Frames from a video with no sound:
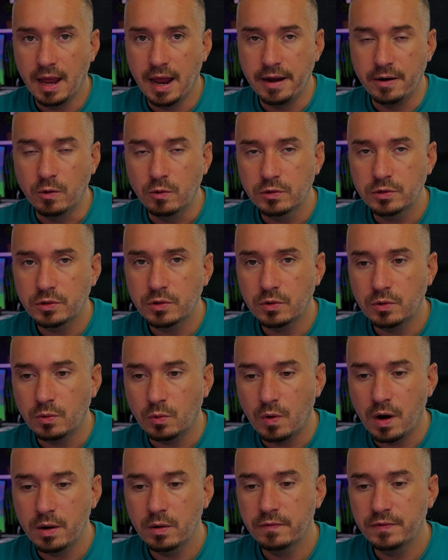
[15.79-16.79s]
And also,
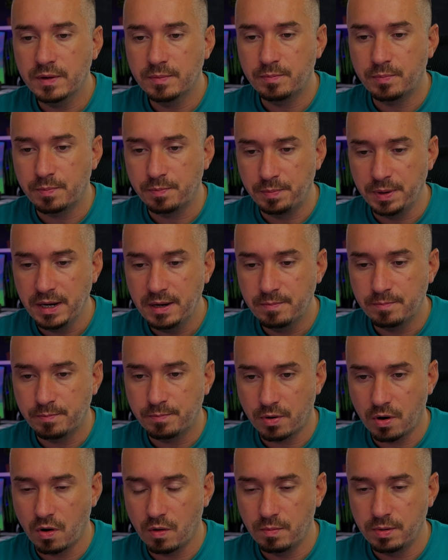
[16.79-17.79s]
one of the big
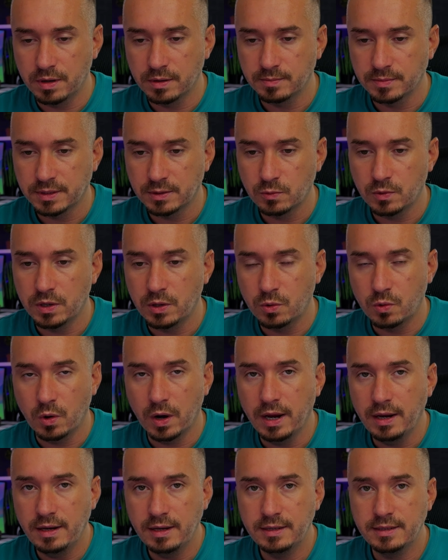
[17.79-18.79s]
problems when you
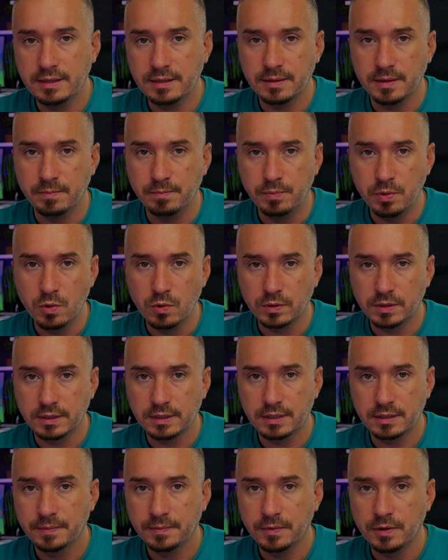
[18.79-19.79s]
create these
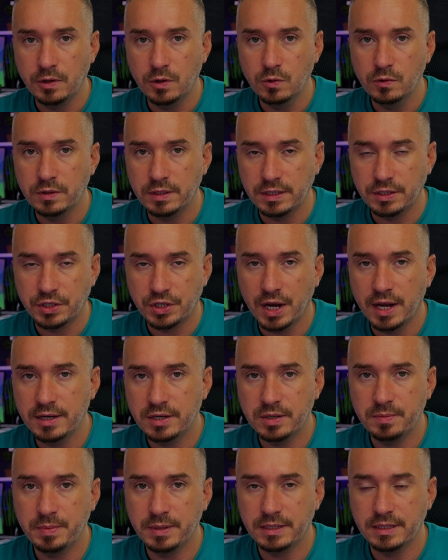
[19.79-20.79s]
books using
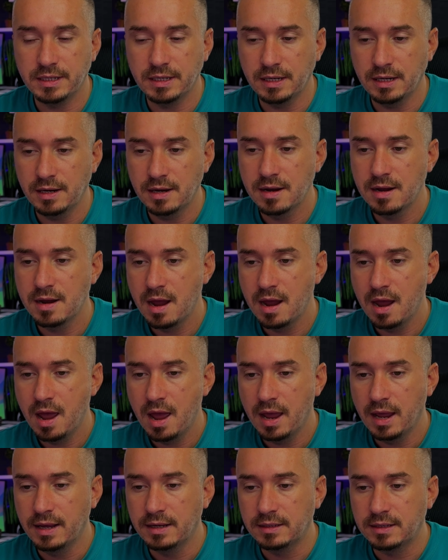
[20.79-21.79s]
ChatGPT
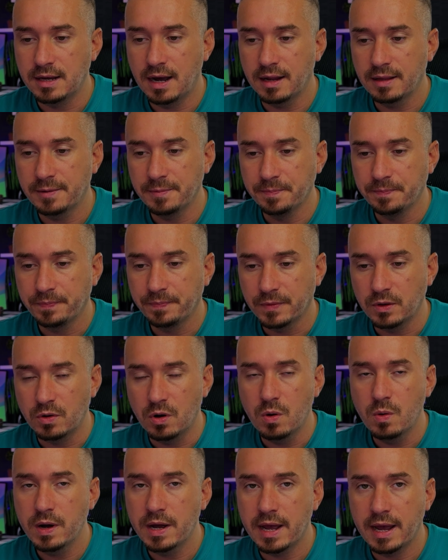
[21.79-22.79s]
is that you
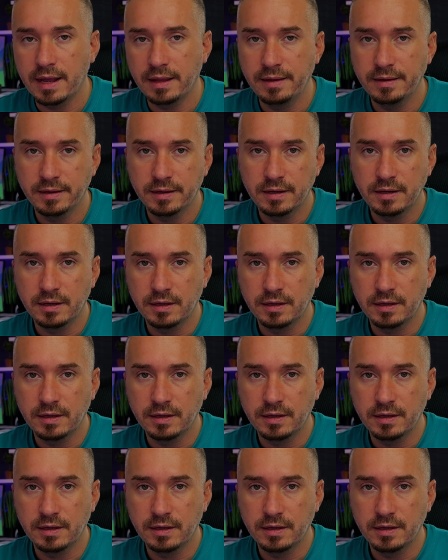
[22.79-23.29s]
go ahead,